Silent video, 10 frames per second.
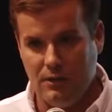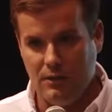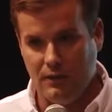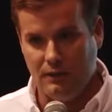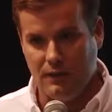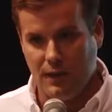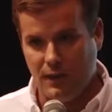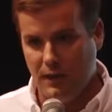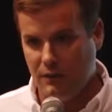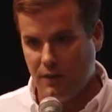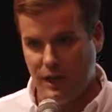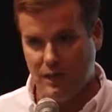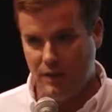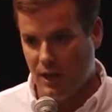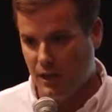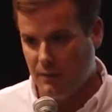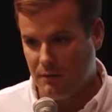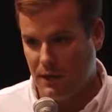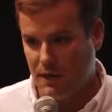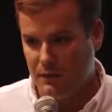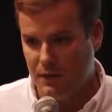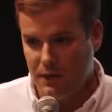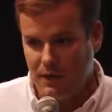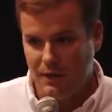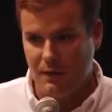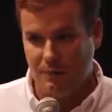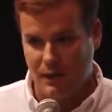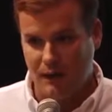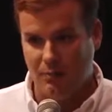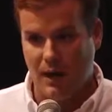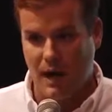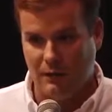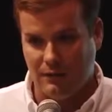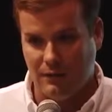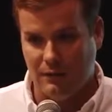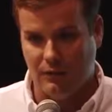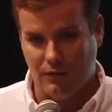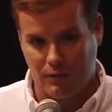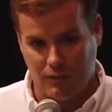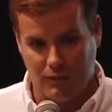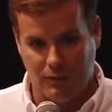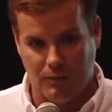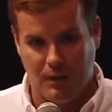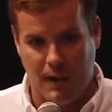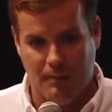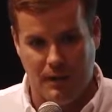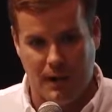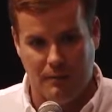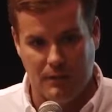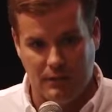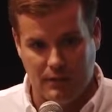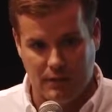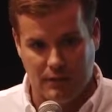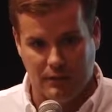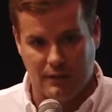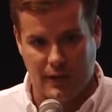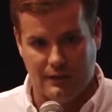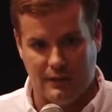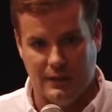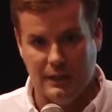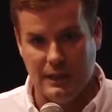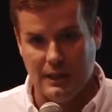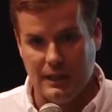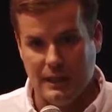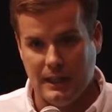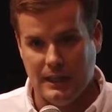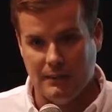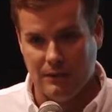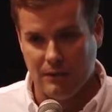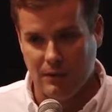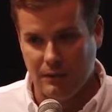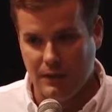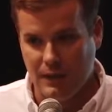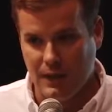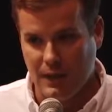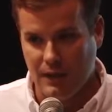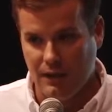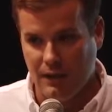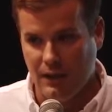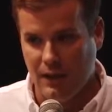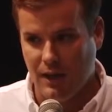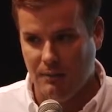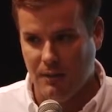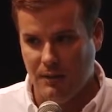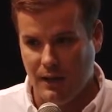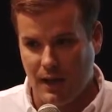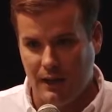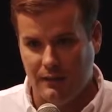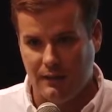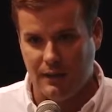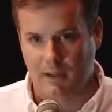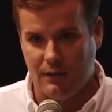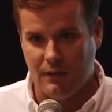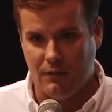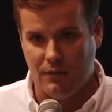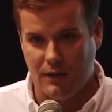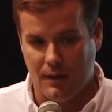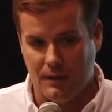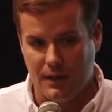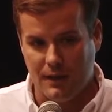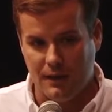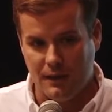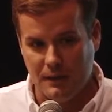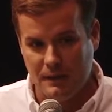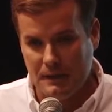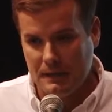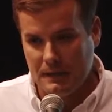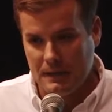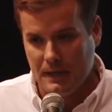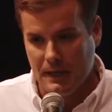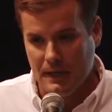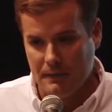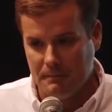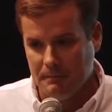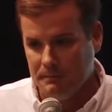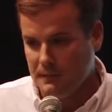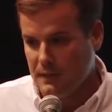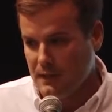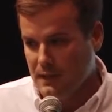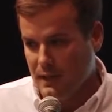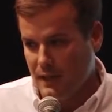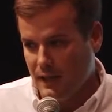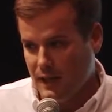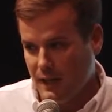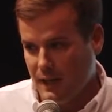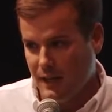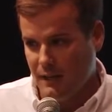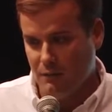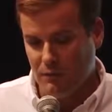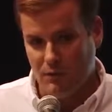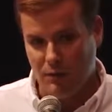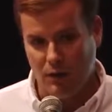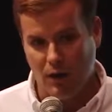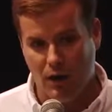who have done a great job around best practices for surface prep and material selection. Uh, so you'll be uh, hearing a lot about that uh, over the coming year. Um, and so we're